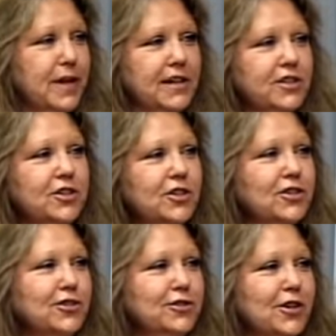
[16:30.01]
back to
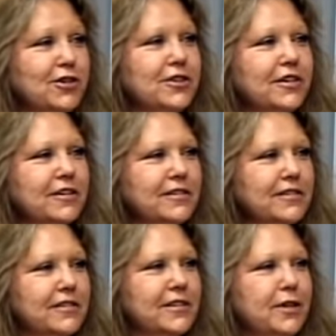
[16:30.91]
church in New Jersey
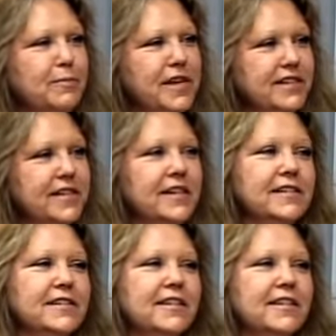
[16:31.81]
because she missed it.